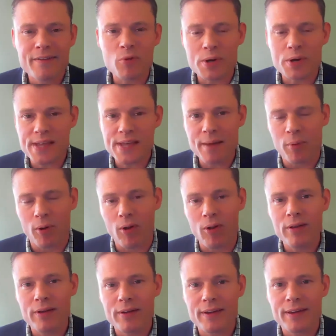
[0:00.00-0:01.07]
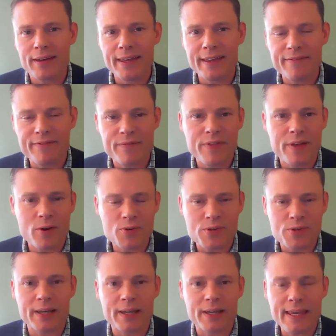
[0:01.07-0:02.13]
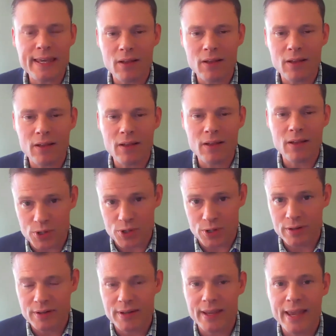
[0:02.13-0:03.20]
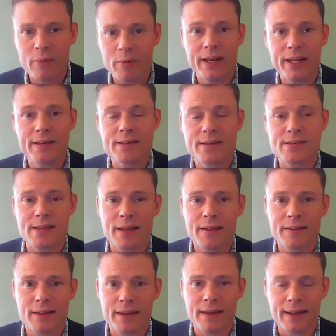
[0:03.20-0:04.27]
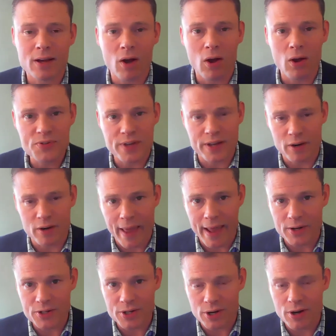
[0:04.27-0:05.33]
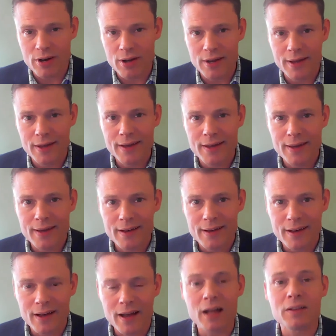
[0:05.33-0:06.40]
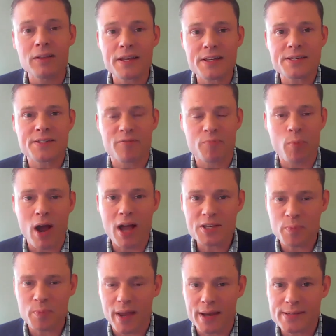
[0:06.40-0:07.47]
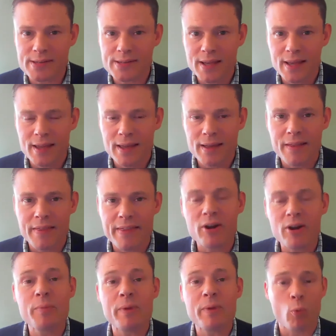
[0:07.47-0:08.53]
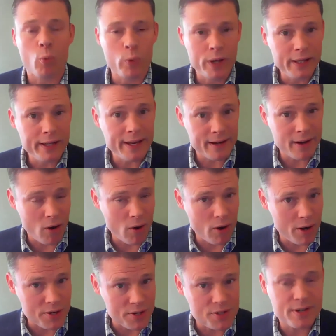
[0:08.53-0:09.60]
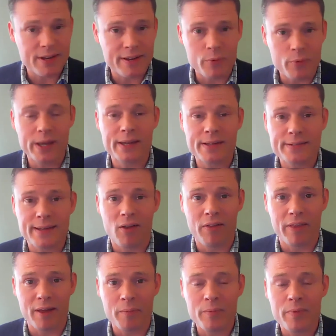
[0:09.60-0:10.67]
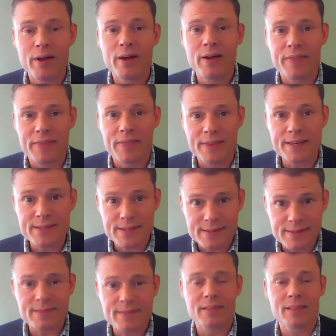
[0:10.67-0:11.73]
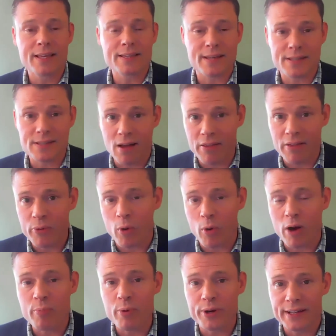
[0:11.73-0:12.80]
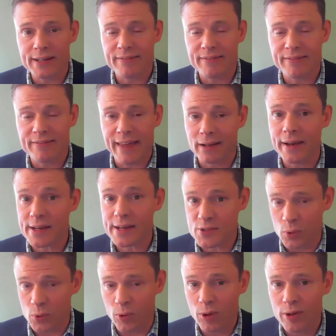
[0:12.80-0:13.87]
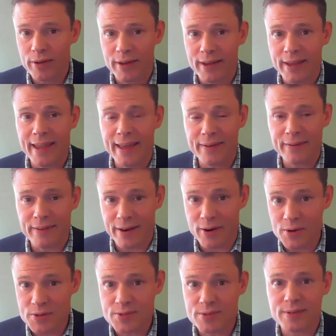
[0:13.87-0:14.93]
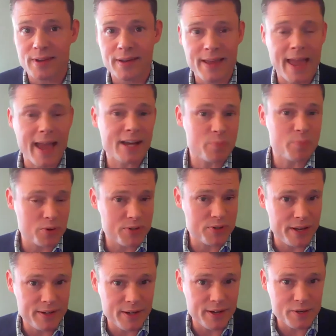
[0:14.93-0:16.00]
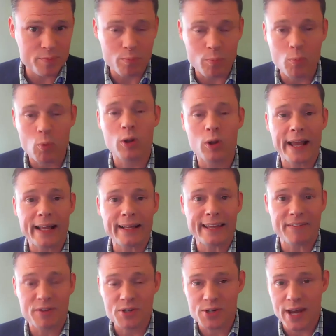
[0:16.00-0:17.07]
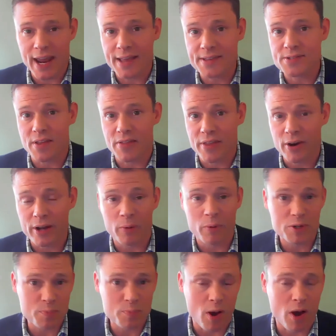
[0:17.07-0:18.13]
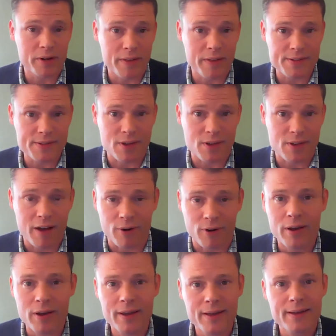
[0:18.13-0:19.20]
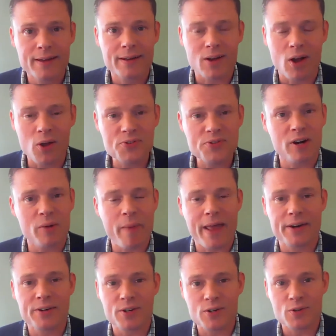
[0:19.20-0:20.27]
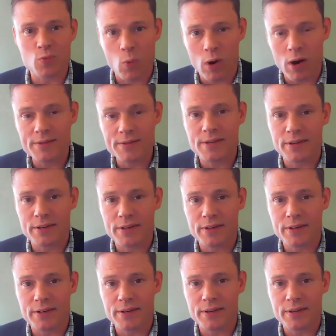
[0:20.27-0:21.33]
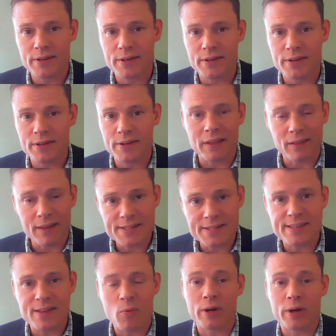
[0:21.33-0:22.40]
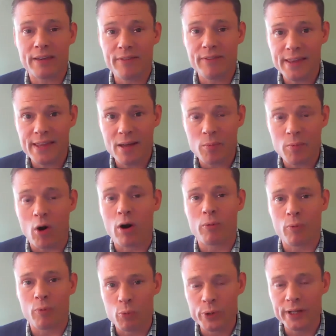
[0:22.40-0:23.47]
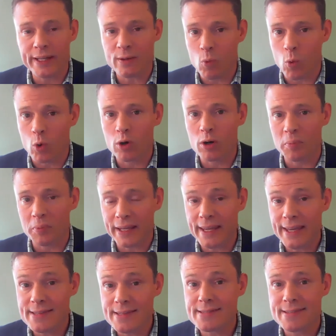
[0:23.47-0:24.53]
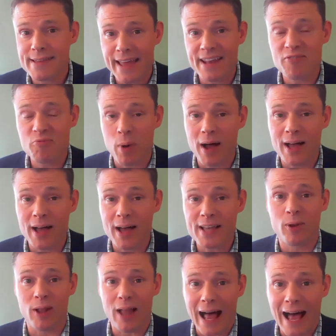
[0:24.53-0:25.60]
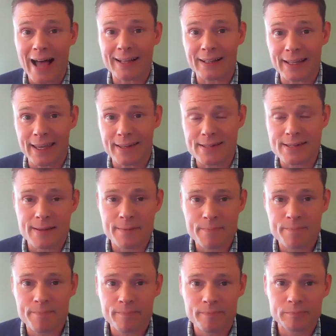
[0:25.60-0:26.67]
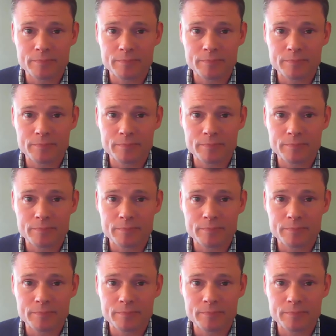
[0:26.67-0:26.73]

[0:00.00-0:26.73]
For example, if there's a HELOC promotion and we need to send a call center manager a list of prospects, they're going to be really encouraged if we can tell them, this list has gone through our predictive analytics tool, and there's X percentage more likely of a chance that they're going to respond to this offer. Call center managers want that the lists that we're giving them are really warm leads and, if possible, hot leads.